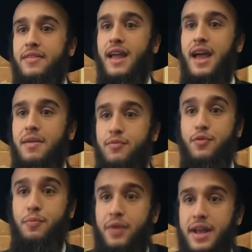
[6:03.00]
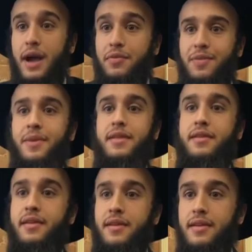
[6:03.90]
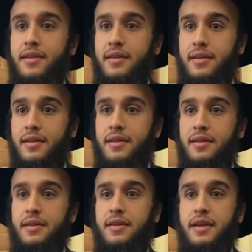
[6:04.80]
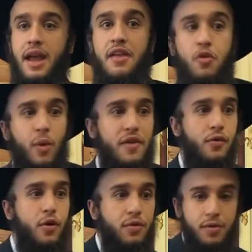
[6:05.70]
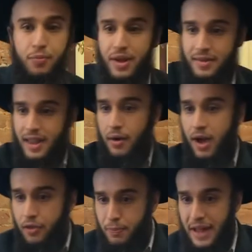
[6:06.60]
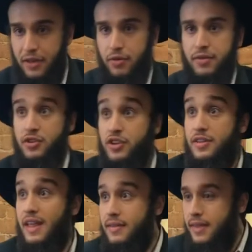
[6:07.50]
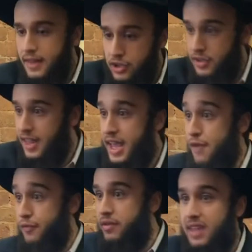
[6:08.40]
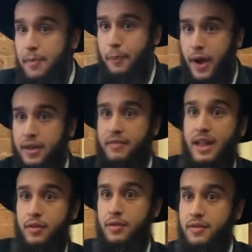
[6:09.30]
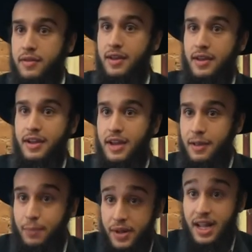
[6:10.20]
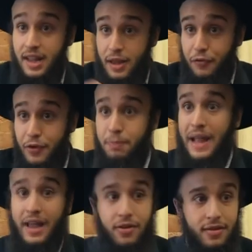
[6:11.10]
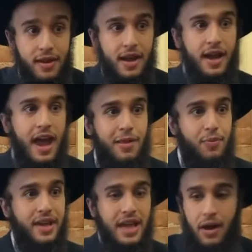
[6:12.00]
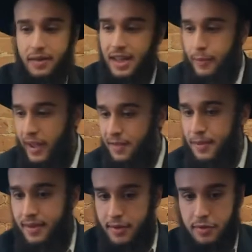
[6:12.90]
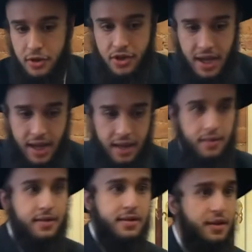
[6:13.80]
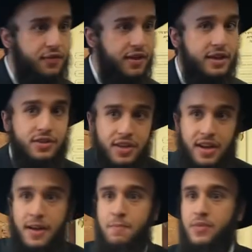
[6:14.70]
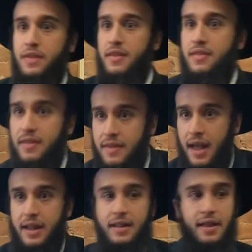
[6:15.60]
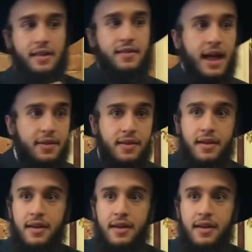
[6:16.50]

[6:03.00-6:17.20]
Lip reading: it's time to bring out the meat. And the wife goes and brings now other platters, and they see that she's taking from the same pot of lentils and putting in a different platter and bringing out, in my husband, this is the chicken, this is the fish, this is this salad, that is that.